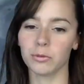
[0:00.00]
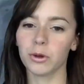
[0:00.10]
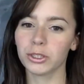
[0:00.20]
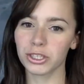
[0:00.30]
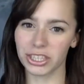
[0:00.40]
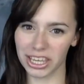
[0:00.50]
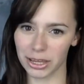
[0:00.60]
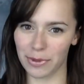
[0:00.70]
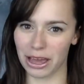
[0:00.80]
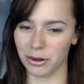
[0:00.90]
Well, just think
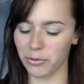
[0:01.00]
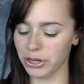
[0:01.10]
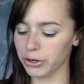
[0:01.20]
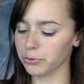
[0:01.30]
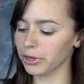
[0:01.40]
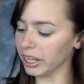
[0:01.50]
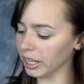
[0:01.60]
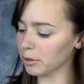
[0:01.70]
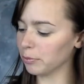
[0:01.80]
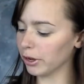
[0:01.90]
about it. When you're
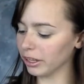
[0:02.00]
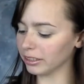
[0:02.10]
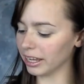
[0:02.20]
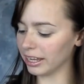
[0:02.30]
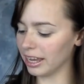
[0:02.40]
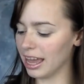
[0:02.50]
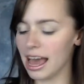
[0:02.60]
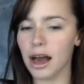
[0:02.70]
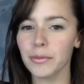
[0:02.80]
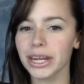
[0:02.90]
reading a book,
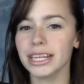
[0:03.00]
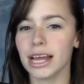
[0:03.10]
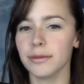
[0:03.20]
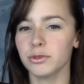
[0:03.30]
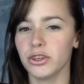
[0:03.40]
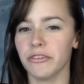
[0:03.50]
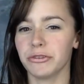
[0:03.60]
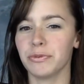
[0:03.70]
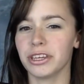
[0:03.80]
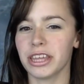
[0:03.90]
how many times do you have
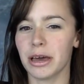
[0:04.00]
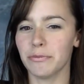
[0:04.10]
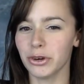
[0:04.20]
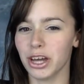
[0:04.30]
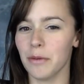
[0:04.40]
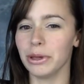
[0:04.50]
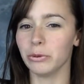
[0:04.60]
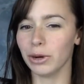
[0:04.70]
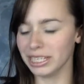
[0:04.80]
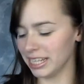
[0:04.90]
to pick that book up in
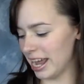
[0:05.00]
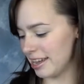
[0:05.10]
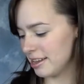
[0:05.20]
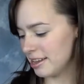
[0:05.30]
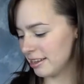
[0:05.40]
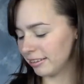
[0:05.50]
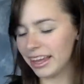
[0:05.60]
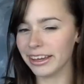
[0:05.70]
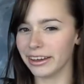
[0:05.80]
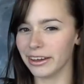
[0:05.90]
one day? 3.